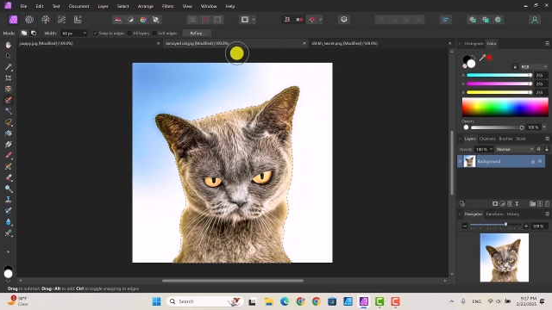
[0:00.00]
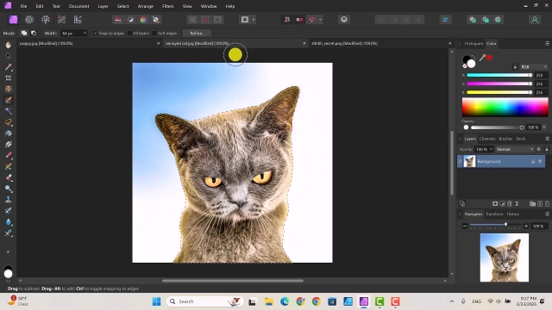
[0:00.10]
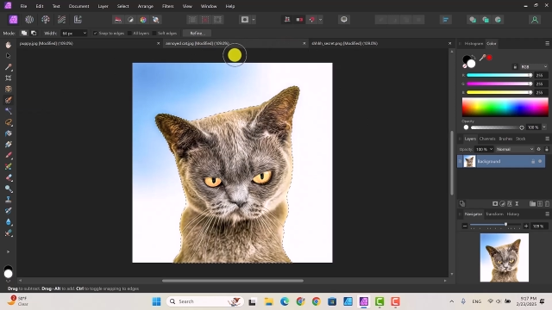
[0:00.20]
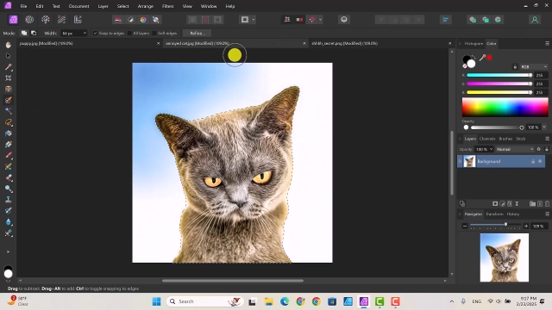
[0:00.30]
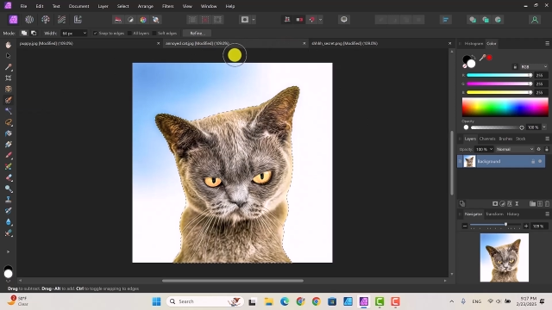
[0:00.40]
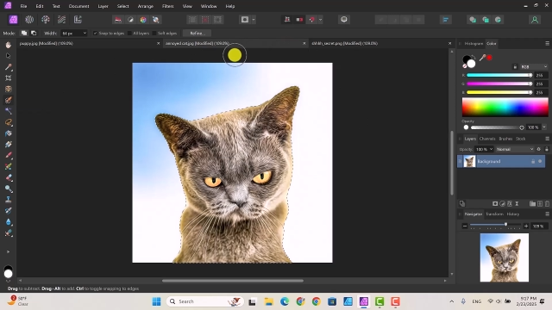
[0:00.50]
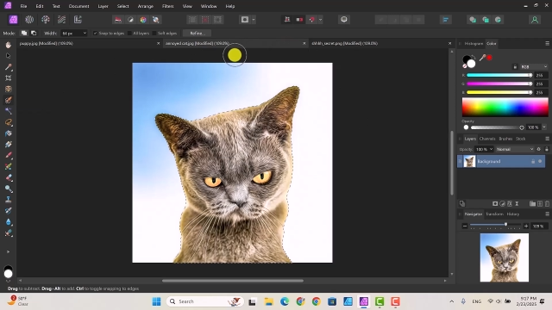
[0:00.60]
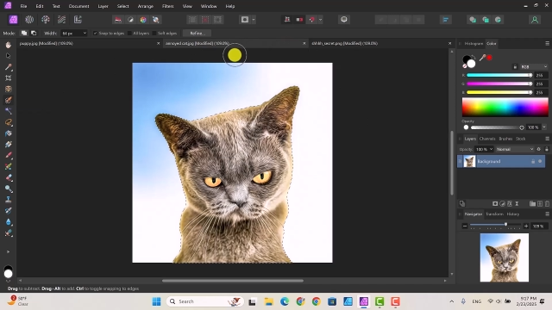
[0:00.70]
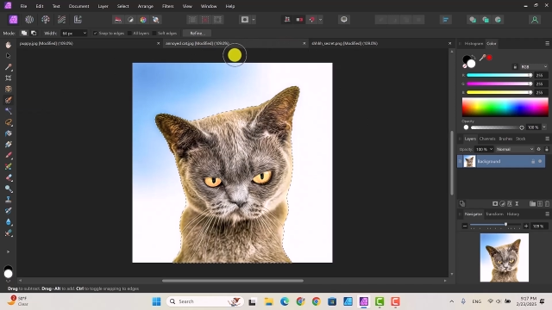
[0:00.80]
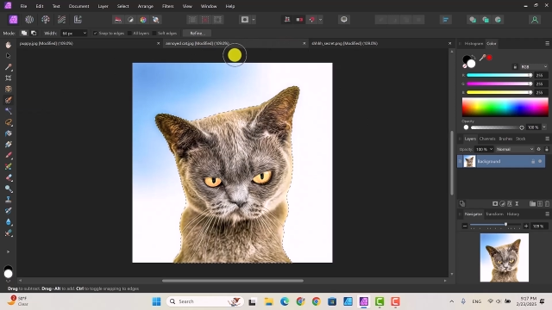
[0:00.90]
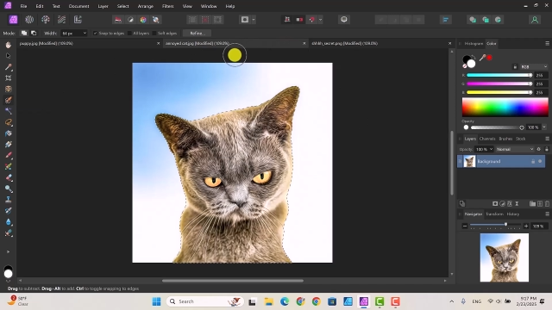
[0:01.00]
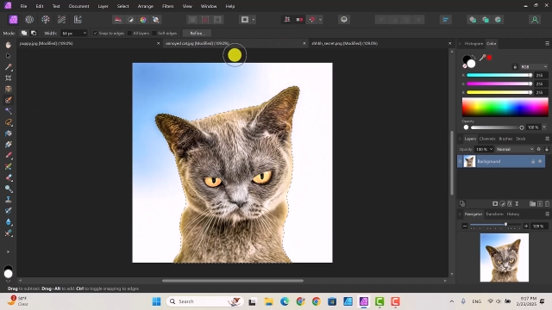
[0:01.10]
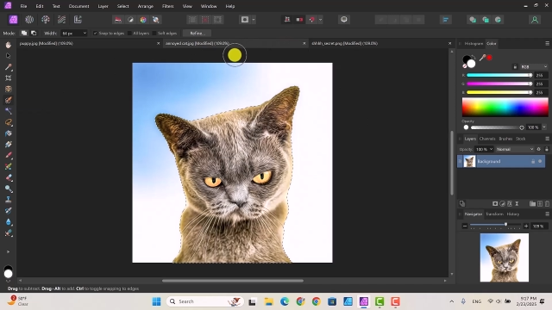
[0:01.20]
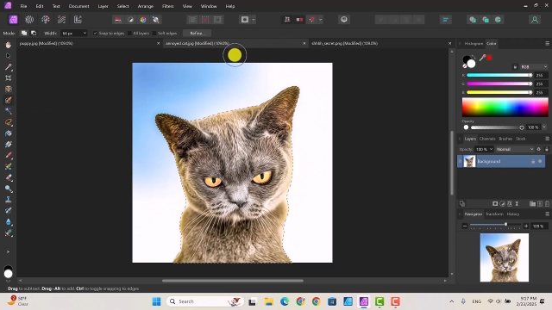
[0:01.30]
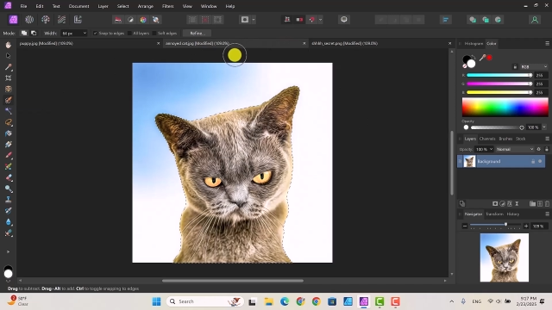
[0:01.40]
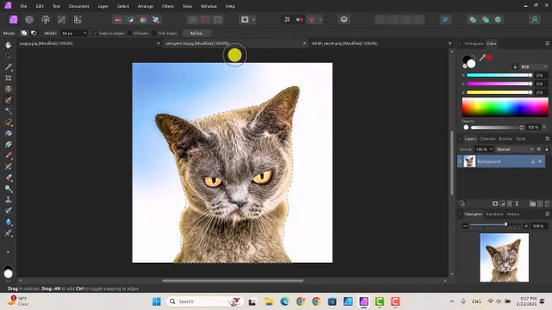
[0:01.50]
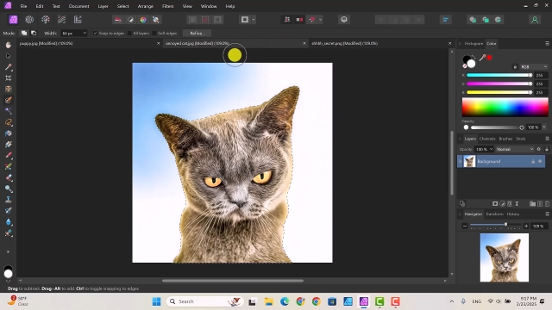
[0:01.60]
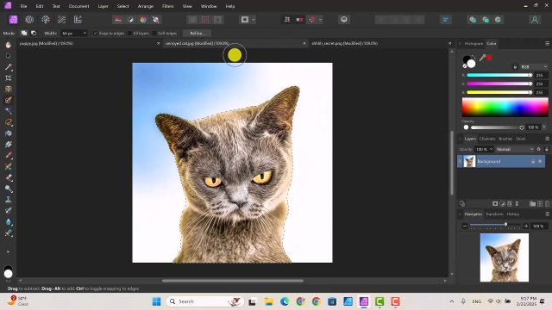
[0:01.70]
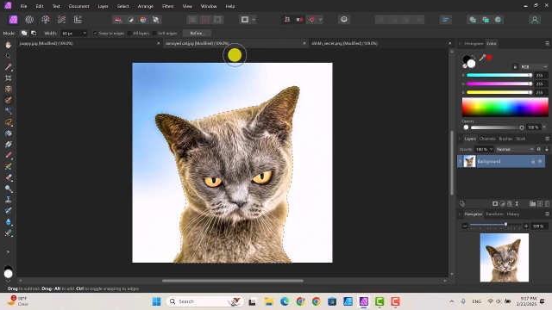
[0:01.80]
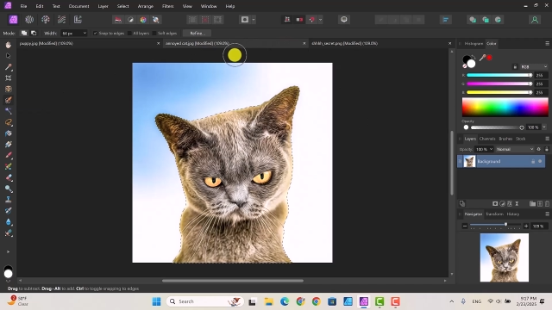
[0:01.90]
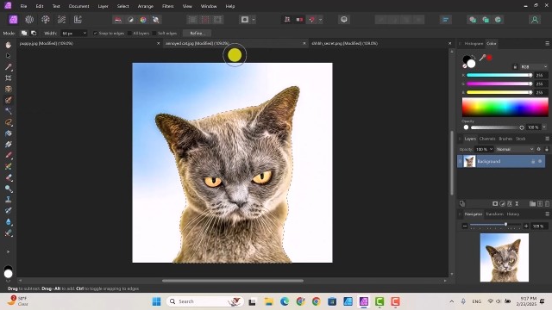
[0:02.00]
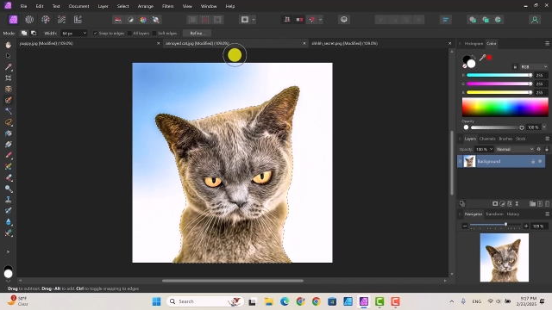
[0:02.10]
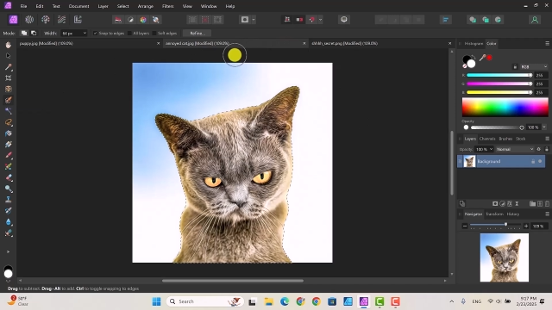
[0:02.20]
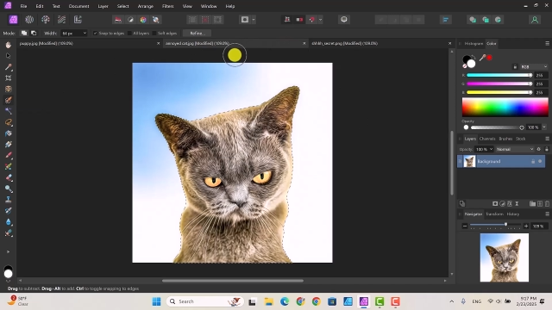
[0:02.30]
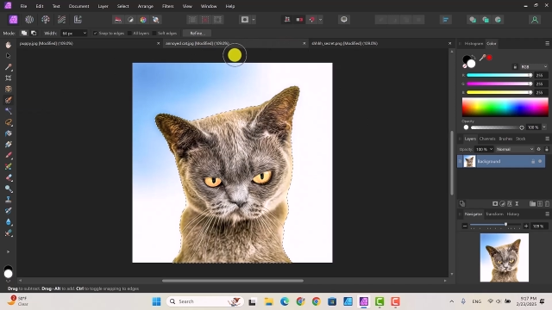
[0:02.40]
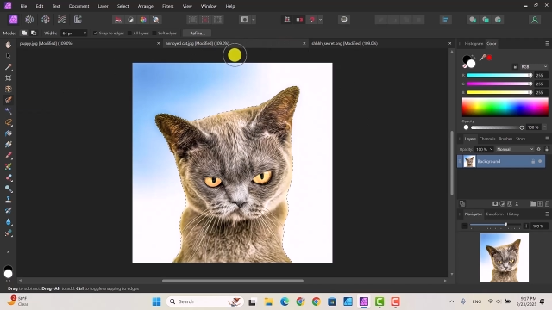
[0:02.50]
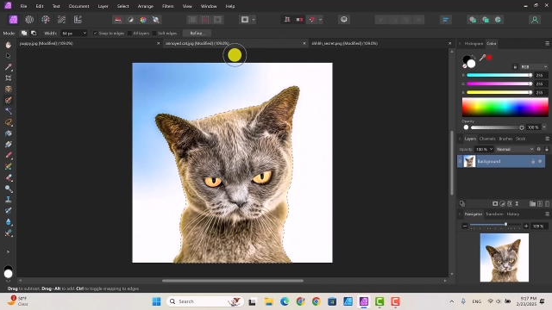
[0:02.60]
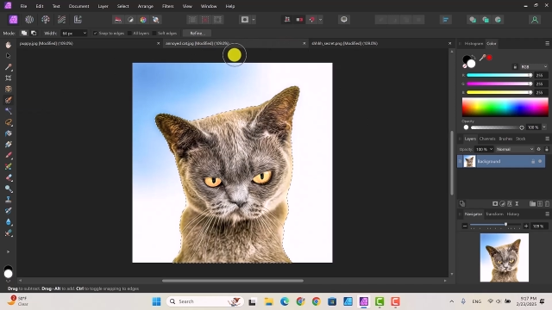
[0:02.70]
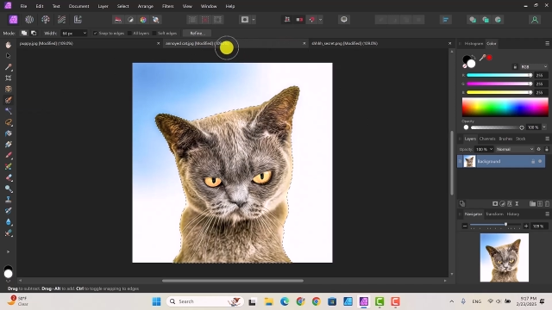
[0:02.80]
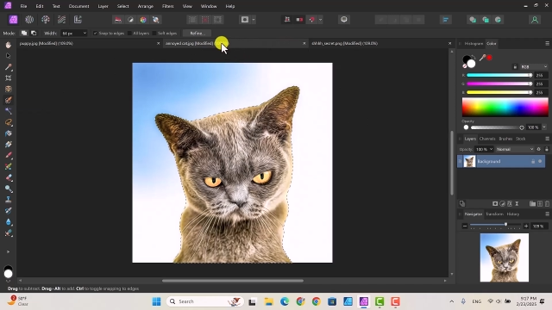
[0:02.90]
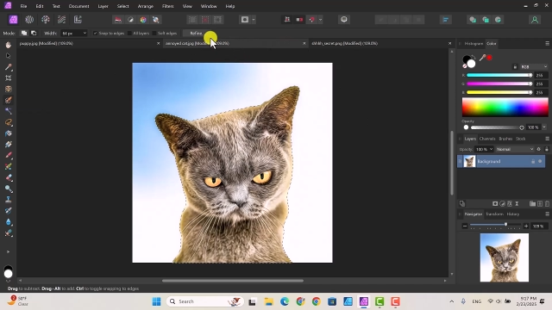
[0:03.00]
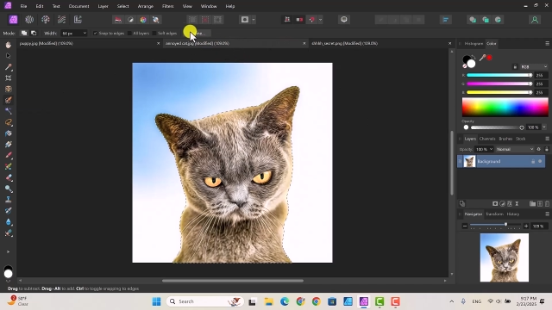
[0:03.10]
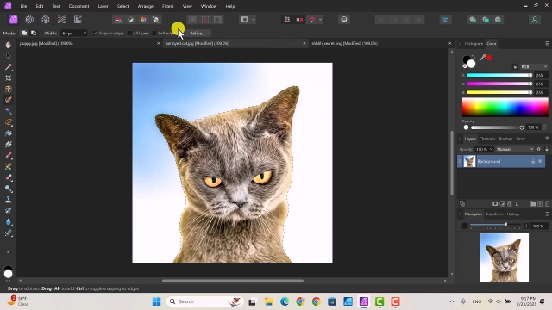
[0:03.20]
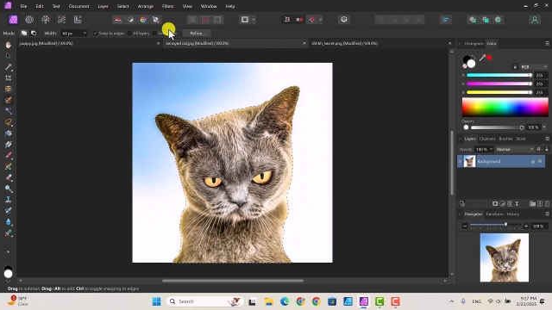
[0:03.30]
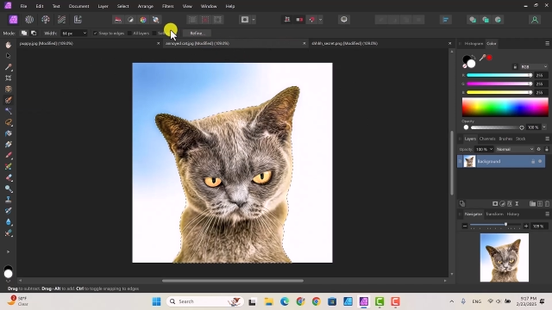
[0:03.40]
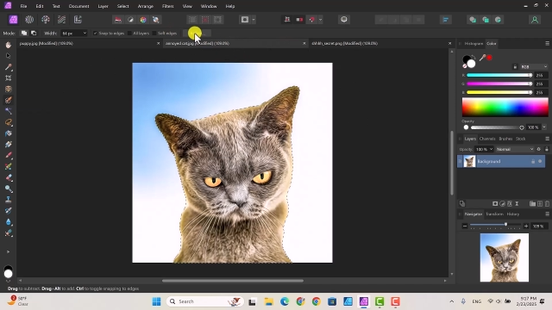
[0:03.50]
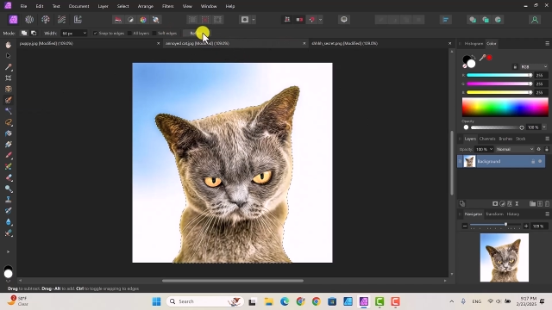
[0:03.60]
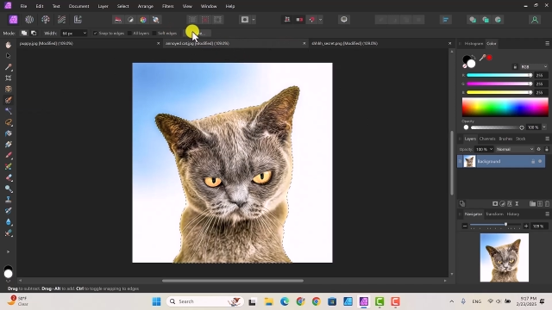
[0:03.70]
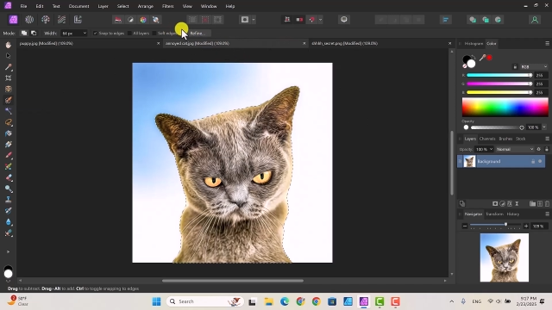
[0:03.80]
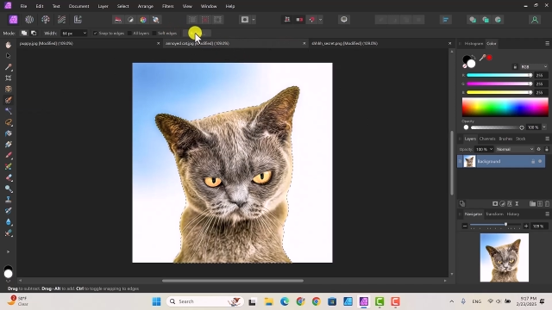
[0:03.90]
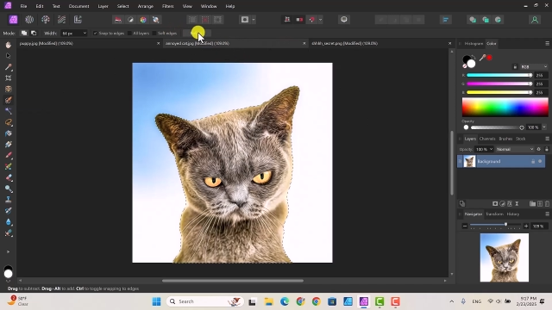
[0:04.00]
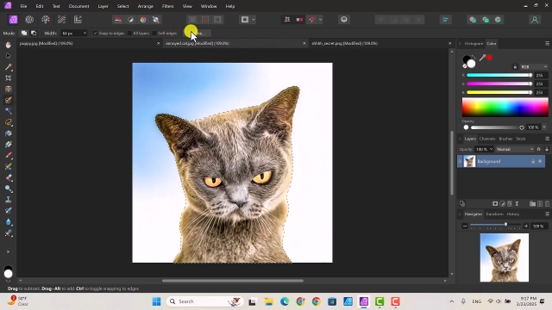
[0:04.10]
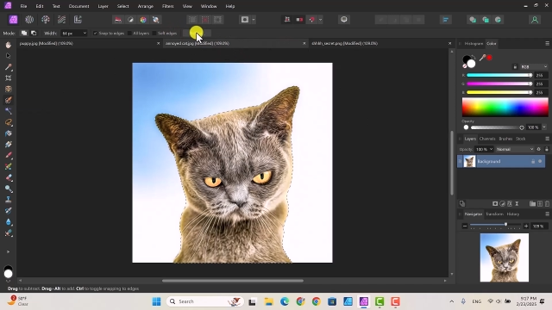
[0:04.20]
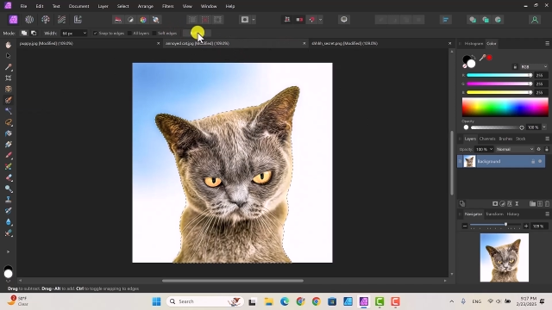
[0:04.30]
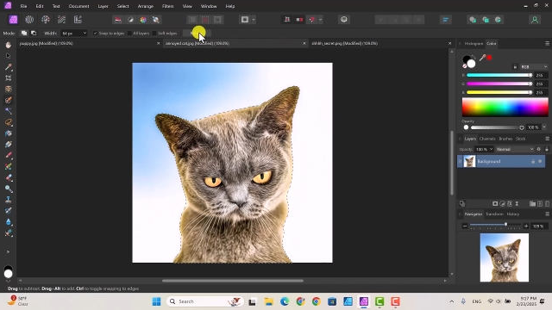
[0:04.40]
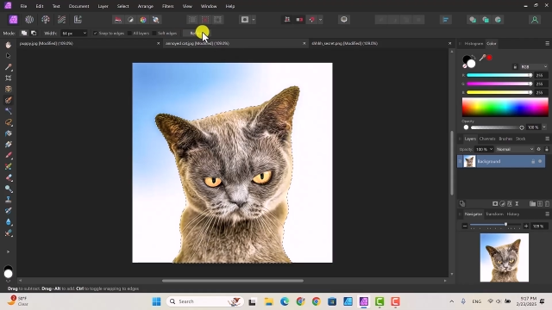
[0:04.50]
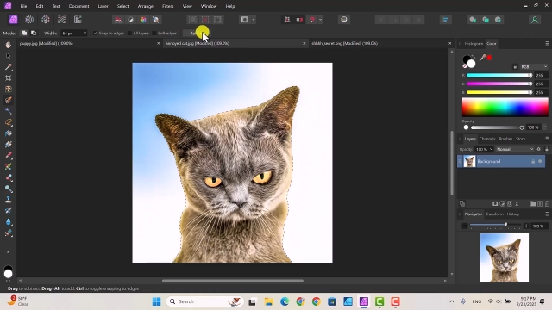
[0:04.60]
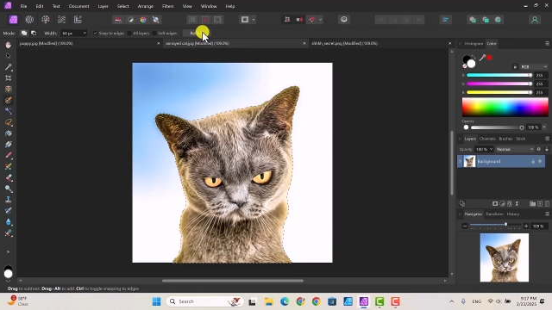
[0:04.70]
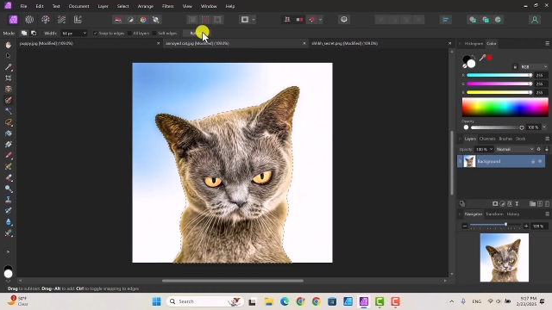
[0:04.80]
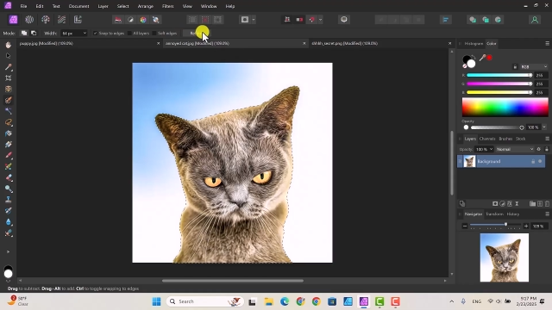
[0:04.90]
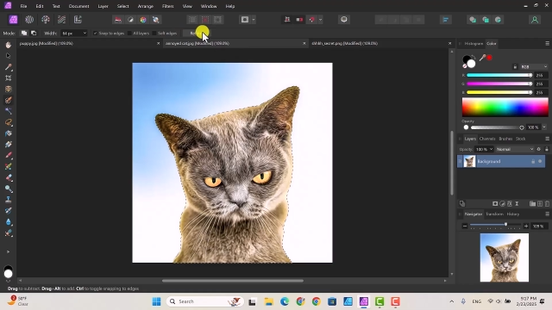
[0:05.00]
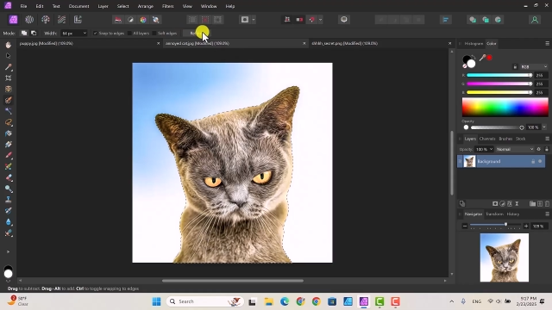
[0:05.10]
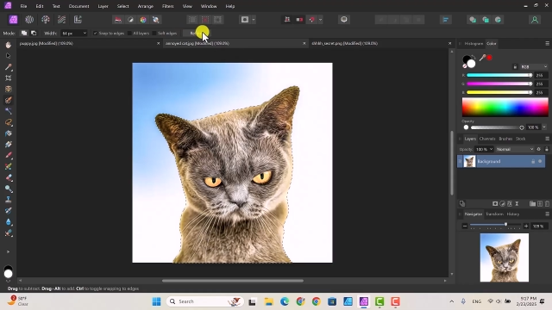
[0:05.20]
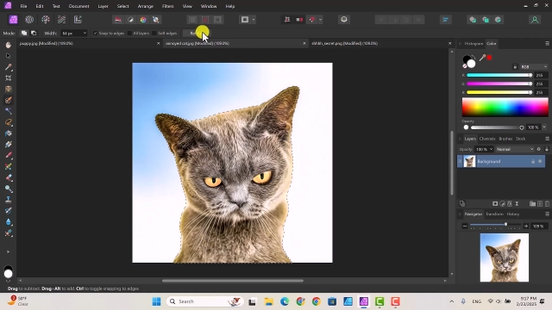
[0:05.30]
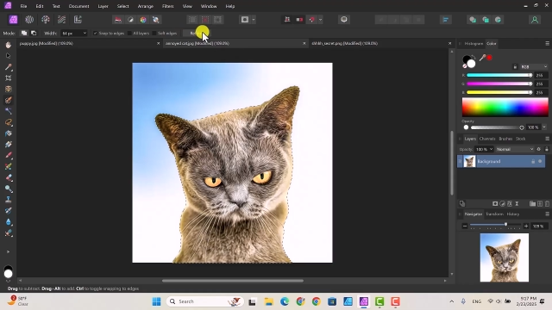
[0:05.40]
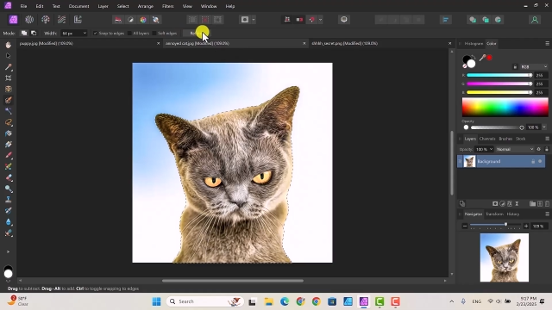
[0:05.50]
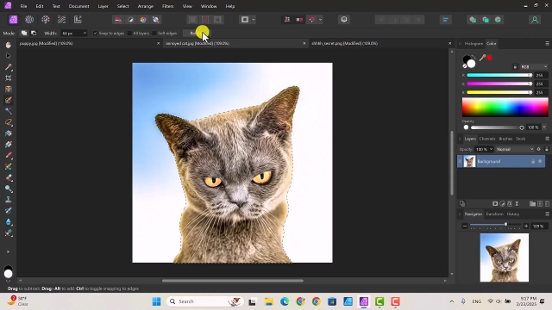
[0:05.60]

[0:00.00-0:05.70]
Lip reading: No face is visible, so there are no lips to read.